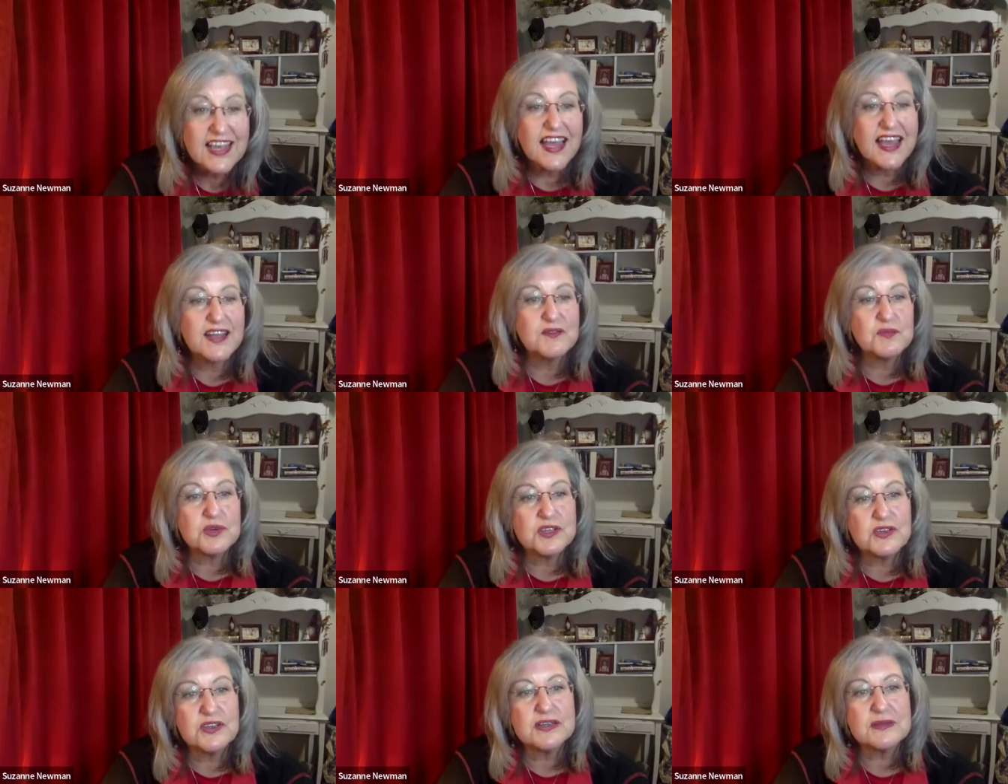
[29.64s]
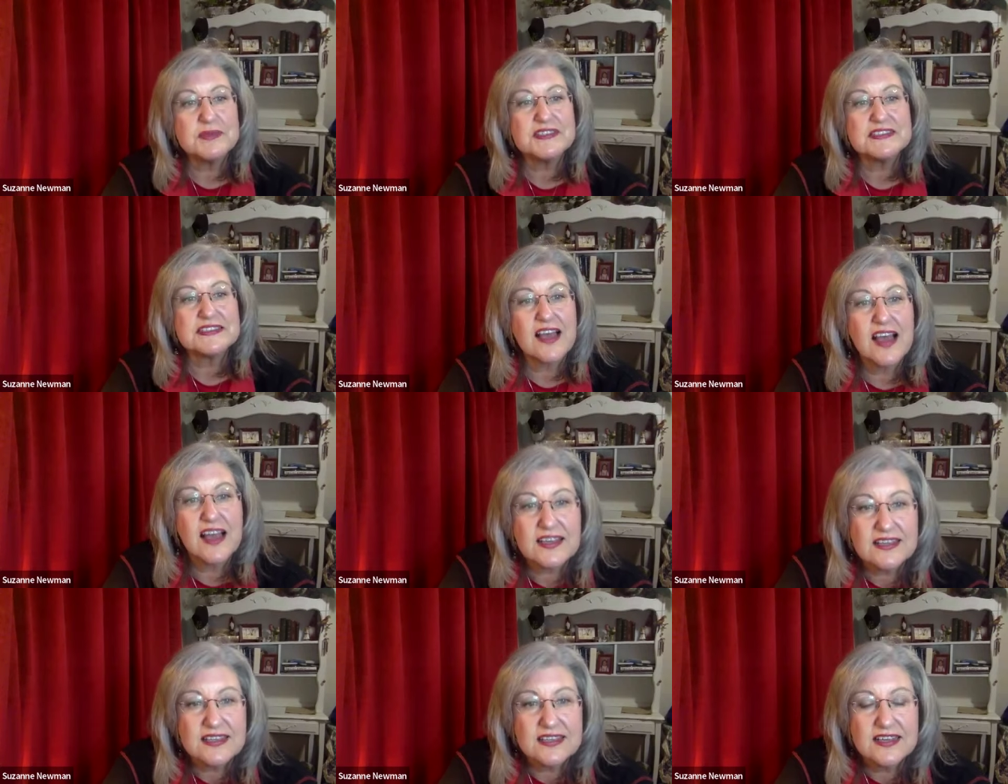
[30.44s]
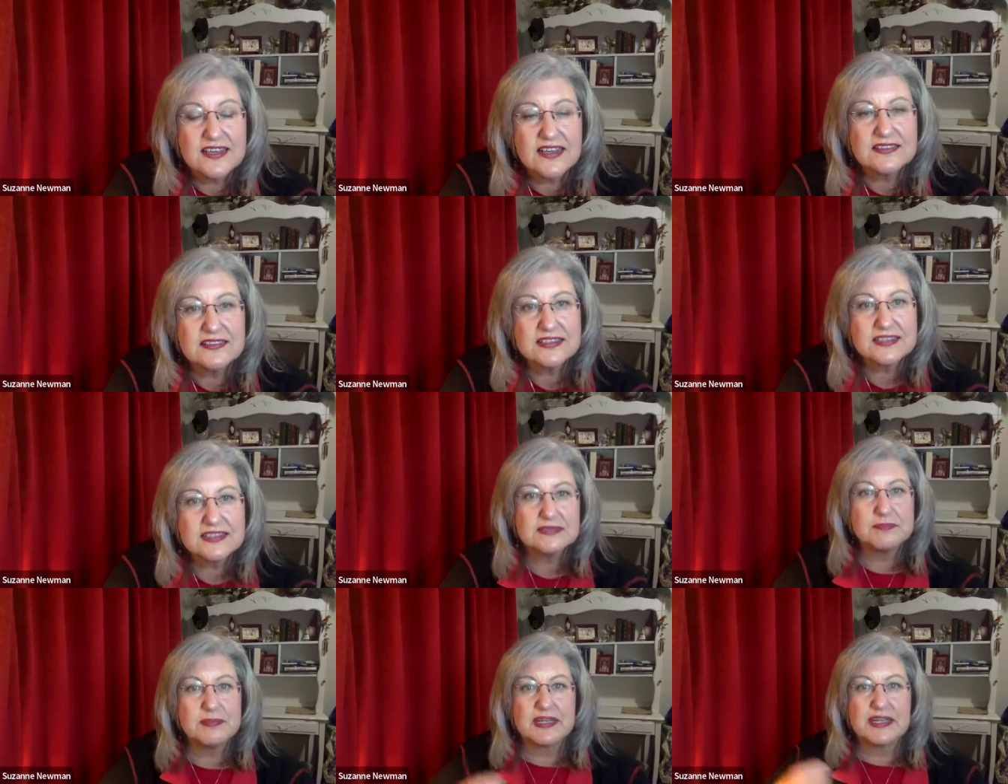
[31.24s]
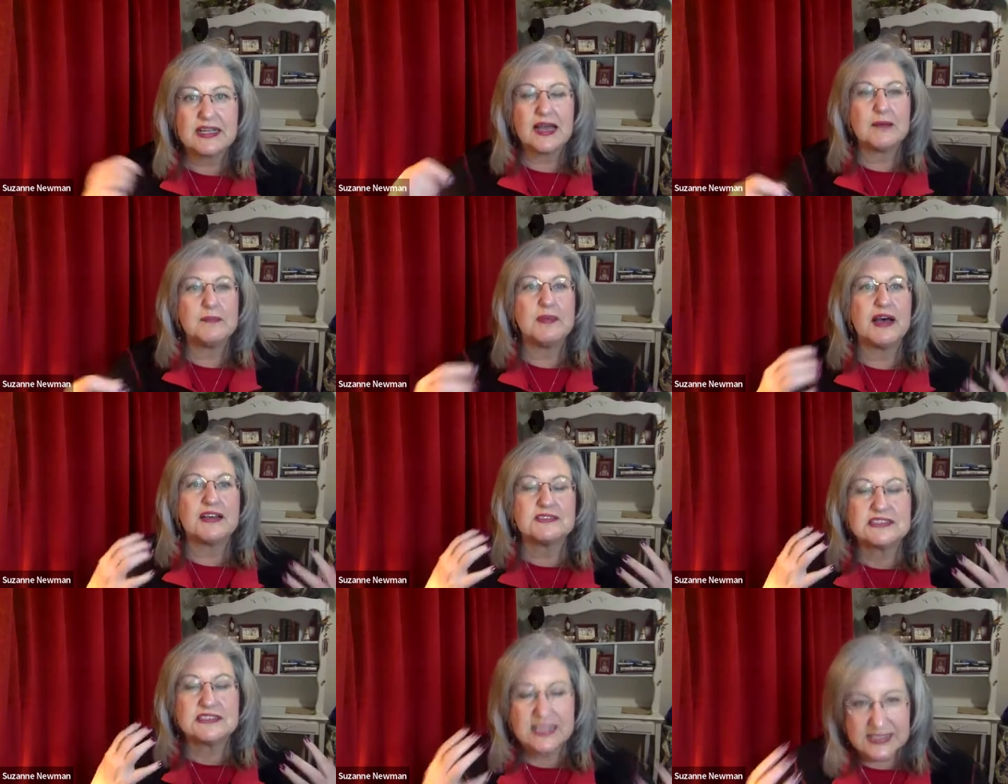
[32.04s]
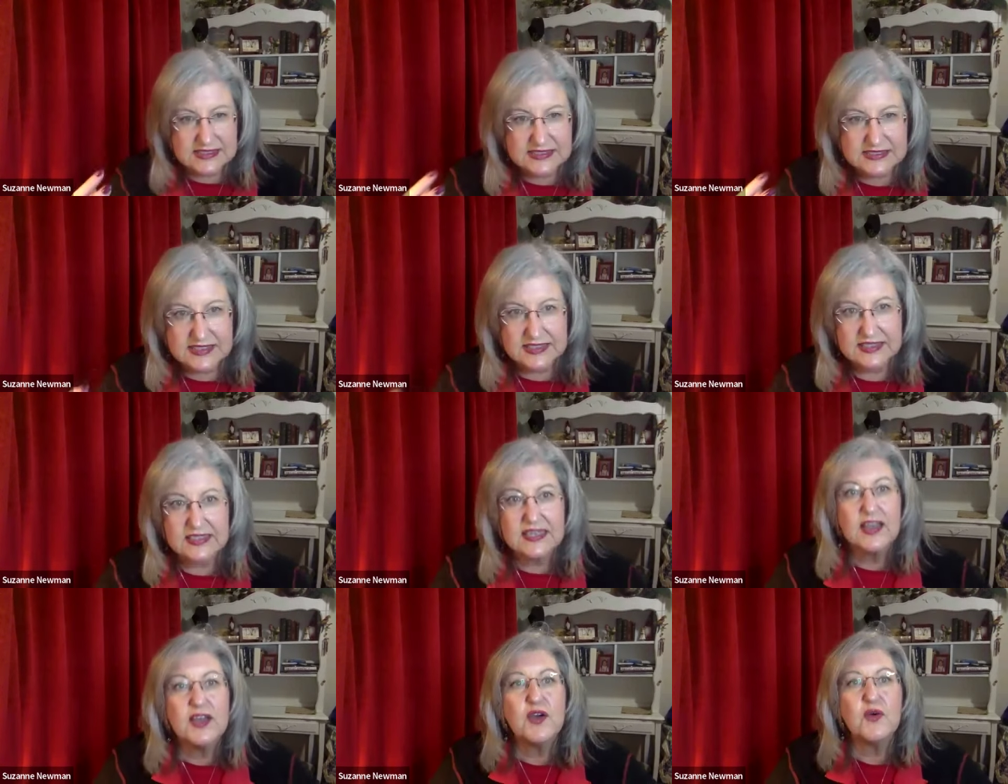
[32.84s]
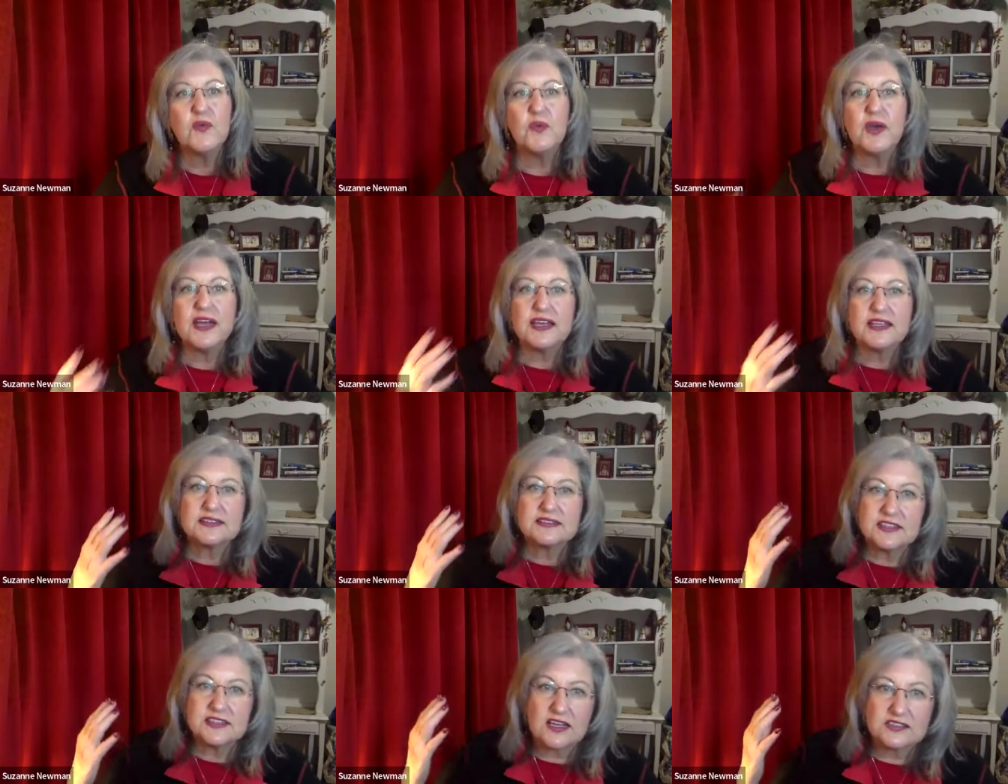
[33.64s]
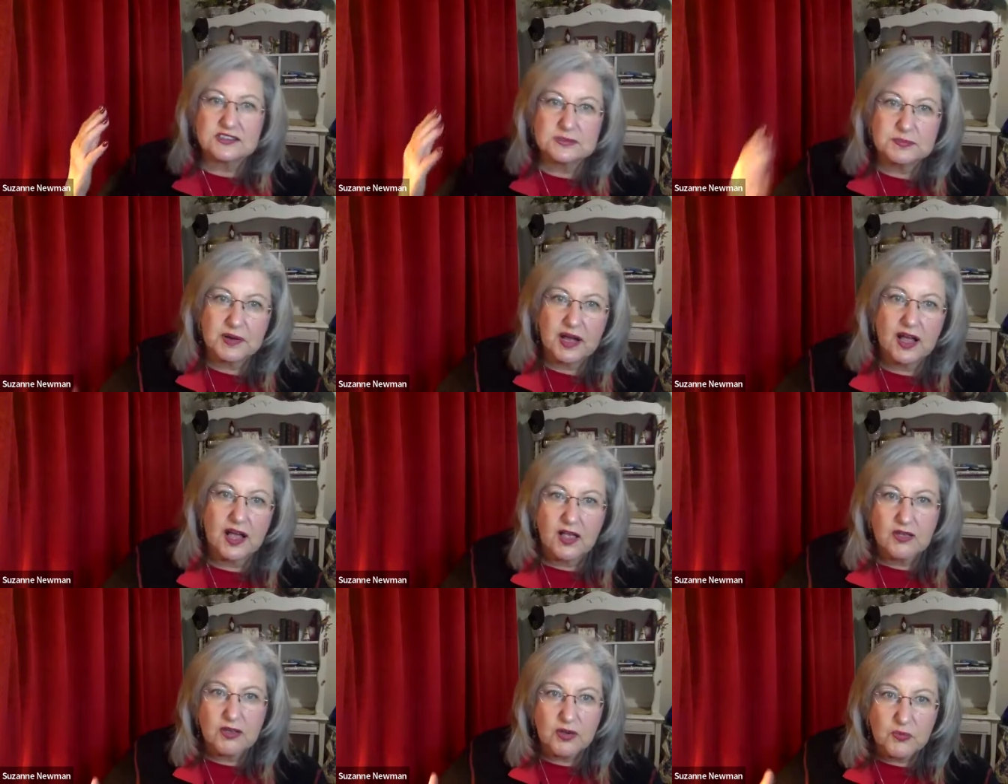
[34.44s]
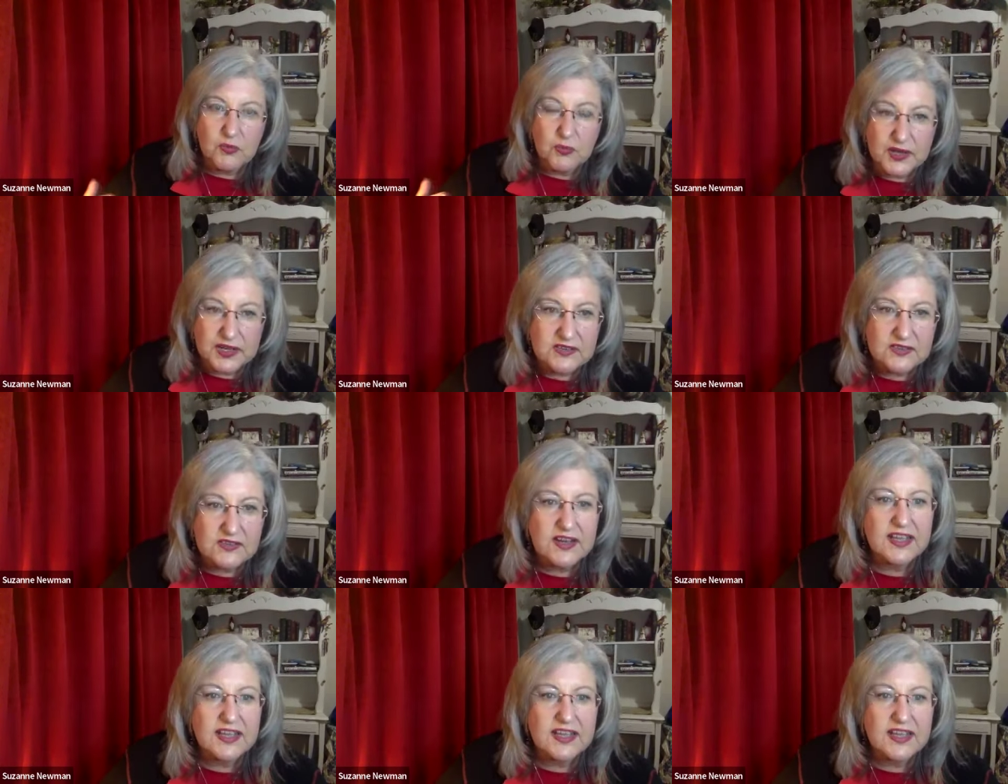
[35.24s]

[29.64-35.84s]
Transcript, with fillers: And we're going to be talking a little bit about testing with Doctor Paul Winner.